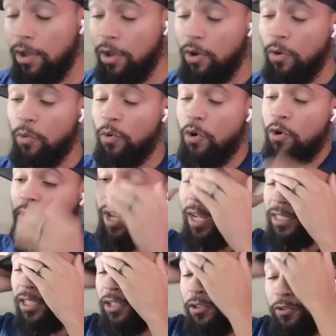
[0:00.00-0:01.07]
Woo,
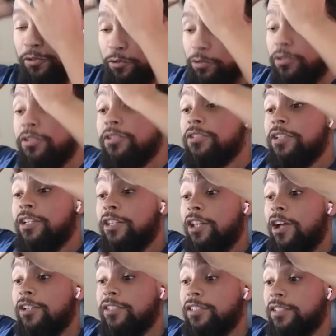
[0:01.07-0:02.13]
that's huge.
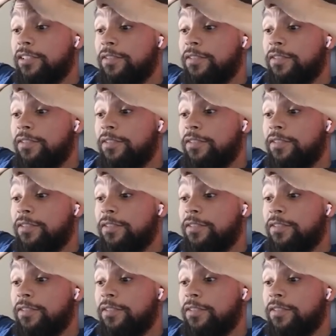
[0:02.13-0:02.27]
Lost his